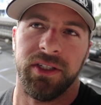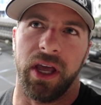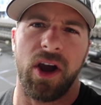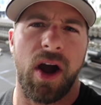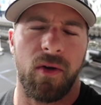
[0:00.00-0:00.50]

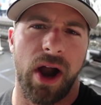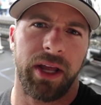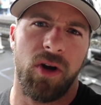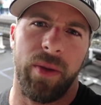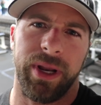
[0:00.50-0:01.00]
say, oh,
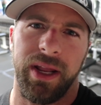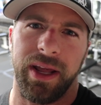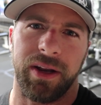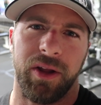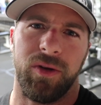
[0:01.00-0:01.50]
Ronnie Coleman, he
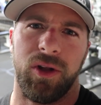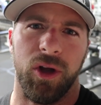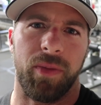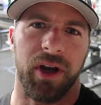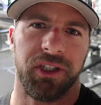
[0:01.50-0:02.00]
didn't do
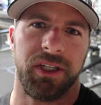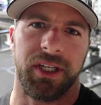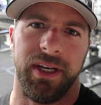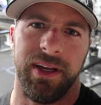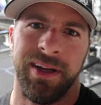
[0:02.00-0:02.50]
glute
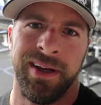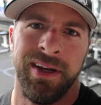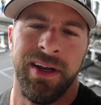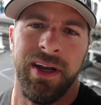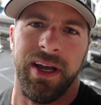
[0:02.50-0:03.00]
bridges, and
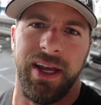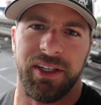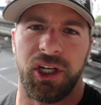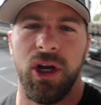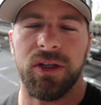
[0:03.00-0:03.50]
he
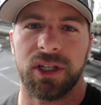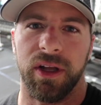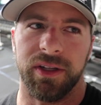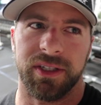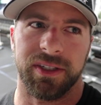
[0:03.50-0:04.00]
has huge
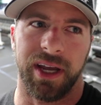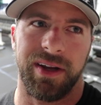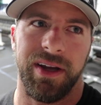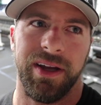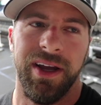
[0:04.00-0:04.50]
glutes. It's like,
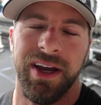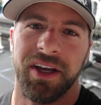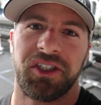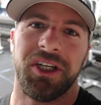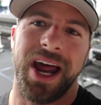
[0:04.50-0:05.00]

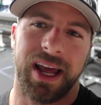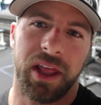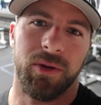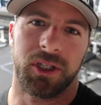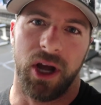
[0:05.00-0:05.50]
his
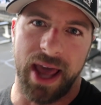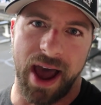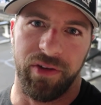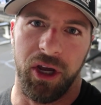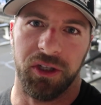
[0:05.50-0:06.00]
genetically was gonna
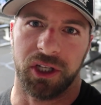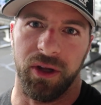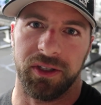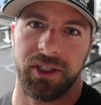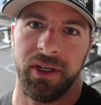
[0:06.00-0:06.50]
have huge
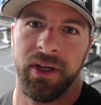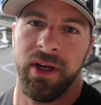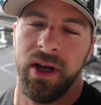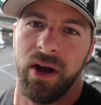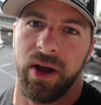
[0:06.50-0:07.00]
glutes.
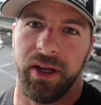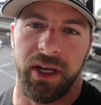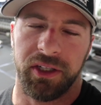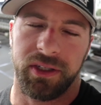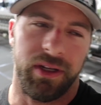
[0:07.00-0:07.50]
He,
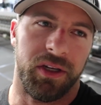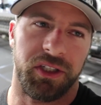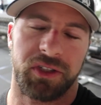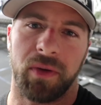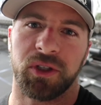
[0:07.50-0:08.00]
he's,
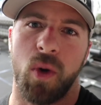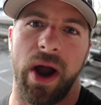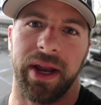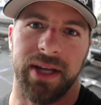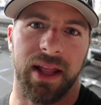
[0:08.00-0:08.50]
just from
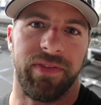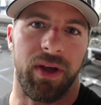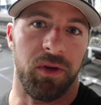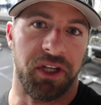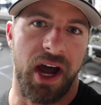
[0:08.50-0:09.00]
squatting and
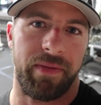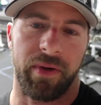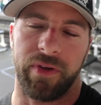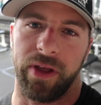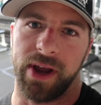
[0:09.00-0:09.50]
deadlifting was enough,
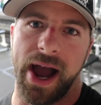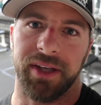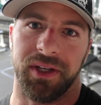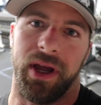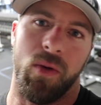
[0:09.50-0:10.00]
but for other
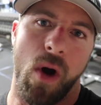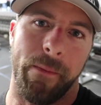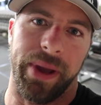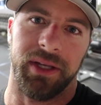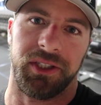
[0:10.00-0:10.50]
guys, it, it
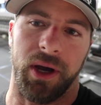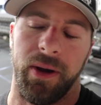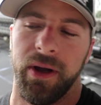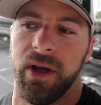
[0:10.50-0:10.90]
won't be. So